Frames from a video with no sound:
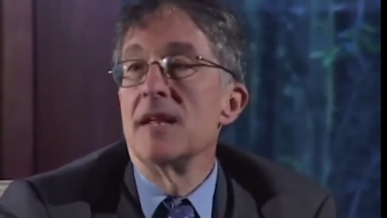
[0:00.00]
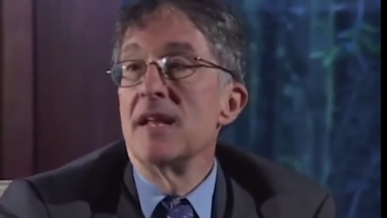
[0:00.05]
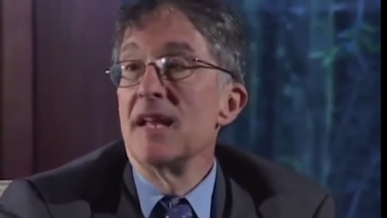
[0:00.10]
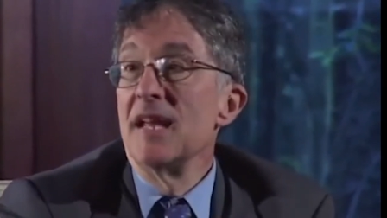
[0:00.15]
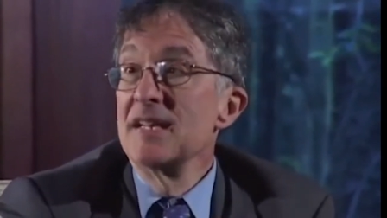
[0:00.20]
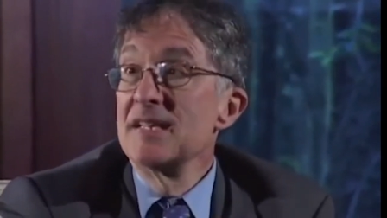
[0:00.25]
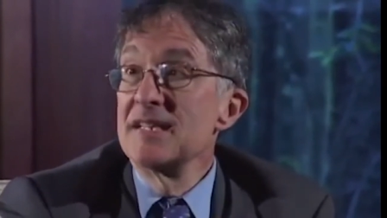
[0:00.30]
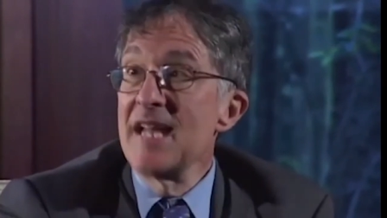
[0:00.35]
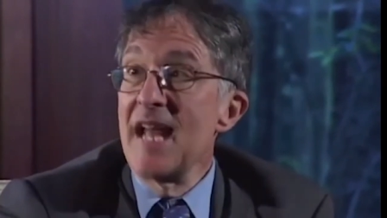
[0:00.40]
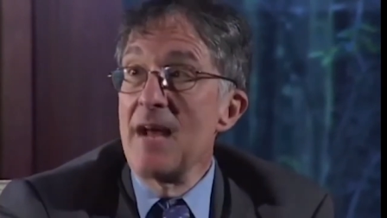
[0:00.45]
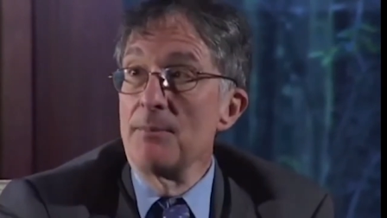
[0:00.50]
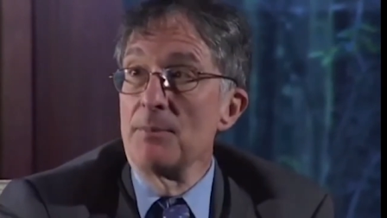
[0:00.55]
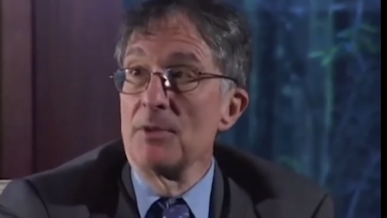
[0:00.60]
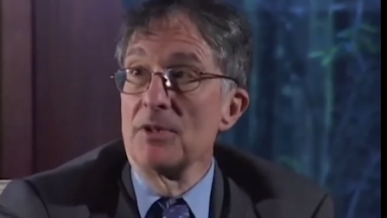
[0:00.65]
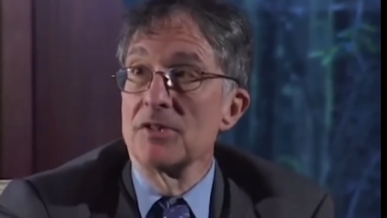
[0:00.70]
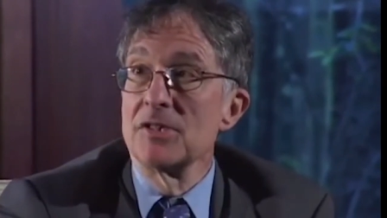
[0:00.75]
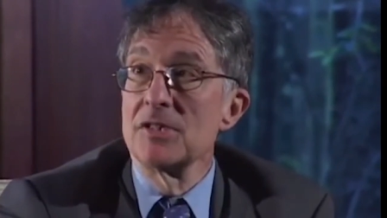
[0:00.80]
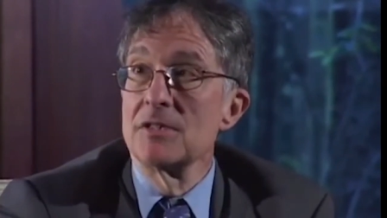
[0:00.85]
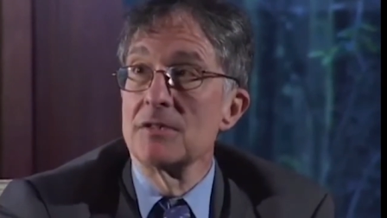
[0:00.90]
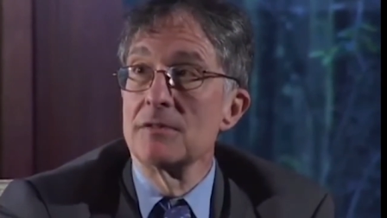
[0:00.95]

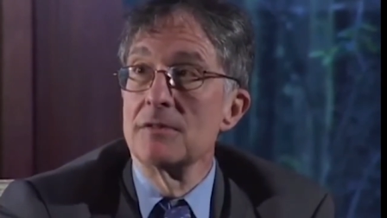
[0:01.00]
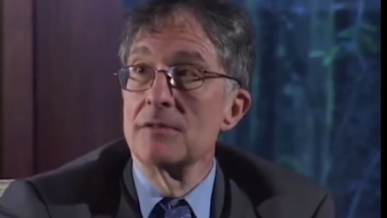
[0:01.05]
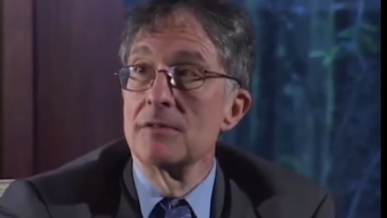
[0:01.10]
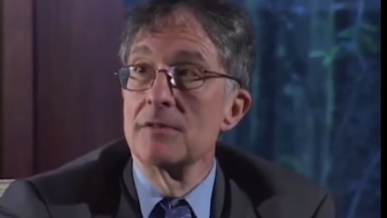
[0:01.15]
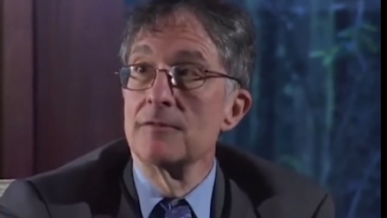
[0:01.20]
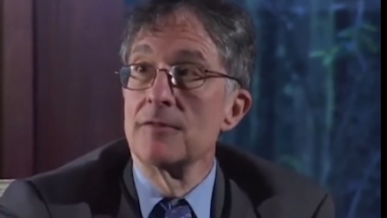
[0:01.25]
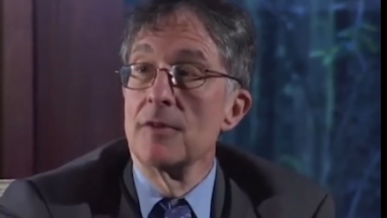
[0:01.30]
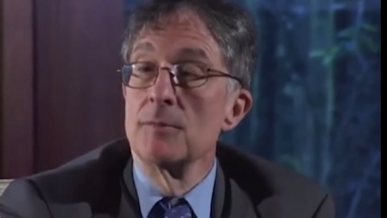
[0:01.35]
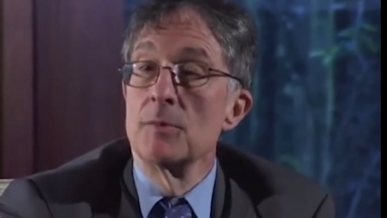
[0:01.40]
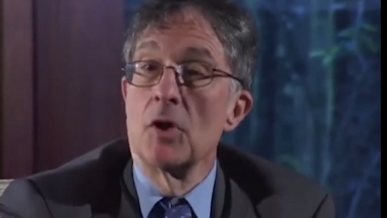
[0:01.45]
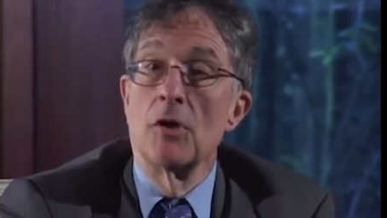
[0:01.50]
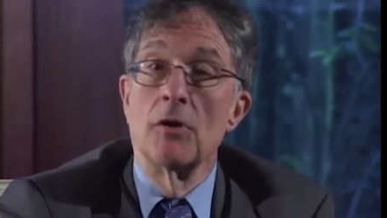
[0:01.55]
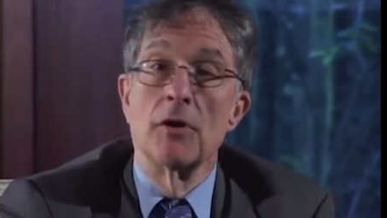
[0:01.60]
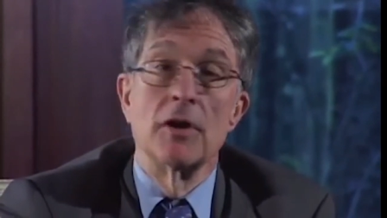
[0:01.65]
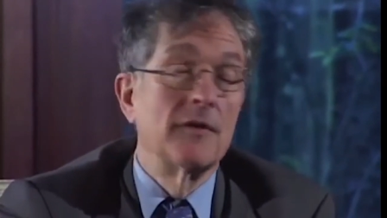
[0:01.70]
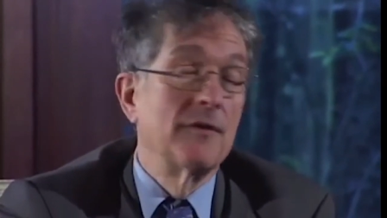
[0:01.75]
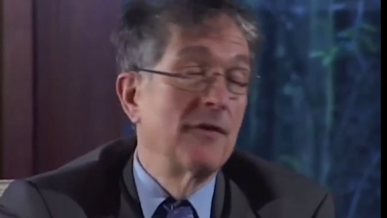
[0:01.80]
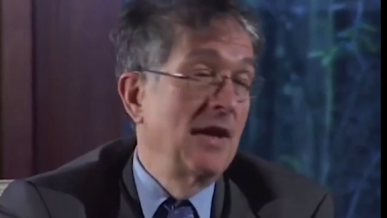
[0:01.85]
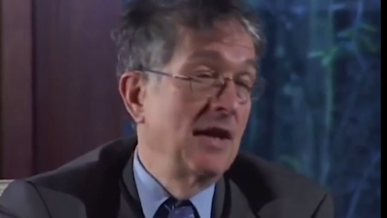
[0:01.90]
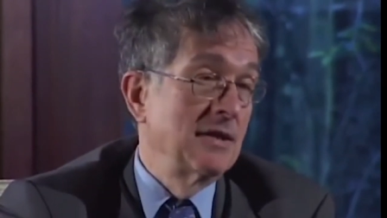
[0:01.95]
Examples from current
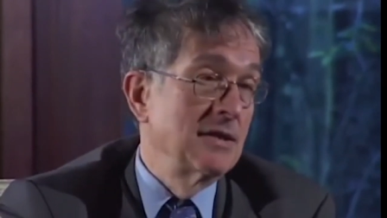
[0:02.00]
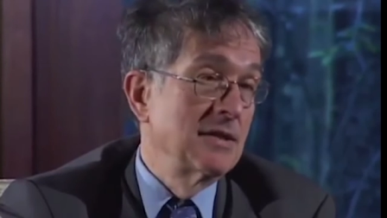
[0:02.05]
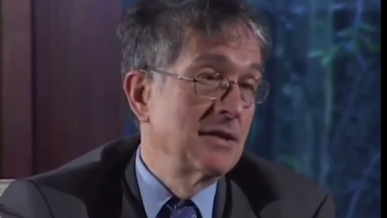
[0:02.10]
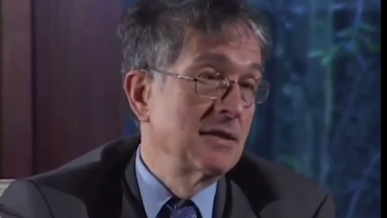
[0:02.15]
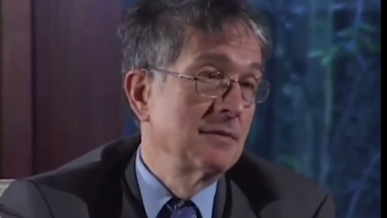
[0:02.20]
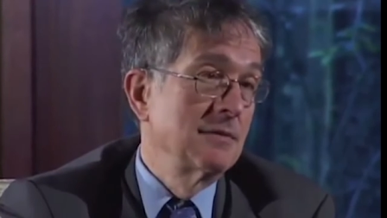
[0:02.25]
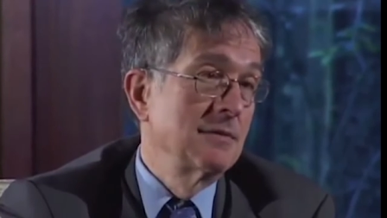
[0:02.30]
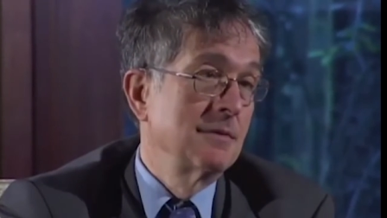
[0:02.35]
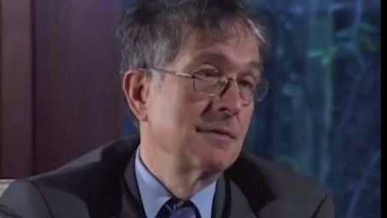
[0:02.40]
events.